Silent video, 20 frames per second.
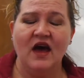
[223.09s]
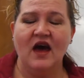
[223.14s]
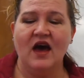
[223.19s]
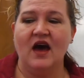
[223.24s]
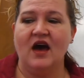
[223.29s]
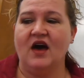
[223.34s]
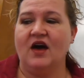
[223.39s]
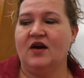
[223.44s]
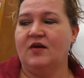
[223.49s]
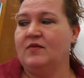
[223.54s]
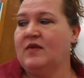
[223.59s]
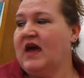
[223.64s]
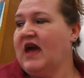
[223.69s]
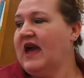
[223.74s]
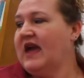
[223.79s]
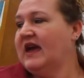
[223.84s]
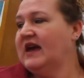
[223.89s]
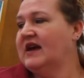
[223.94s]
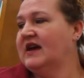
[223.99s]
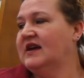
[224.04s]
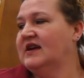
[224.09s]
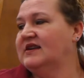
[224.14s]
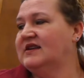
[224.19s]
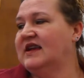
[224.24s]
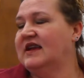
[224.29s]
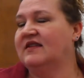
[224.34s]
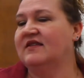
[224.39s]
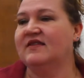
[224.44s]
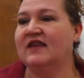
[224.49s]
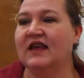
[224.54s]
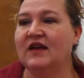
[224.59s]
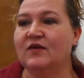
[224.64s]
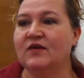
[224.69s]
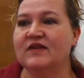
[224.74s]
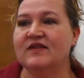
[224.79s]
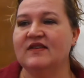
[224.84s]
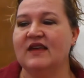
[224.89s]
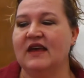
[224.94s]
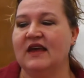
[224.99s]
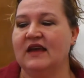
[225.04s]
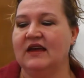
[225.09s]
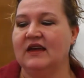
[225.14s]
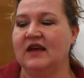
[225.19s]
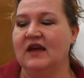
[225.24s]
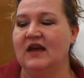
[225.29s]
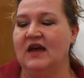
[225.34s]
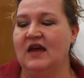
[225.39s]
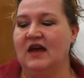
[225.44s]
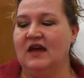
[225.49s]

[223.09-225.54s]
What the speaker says: And in sequencing,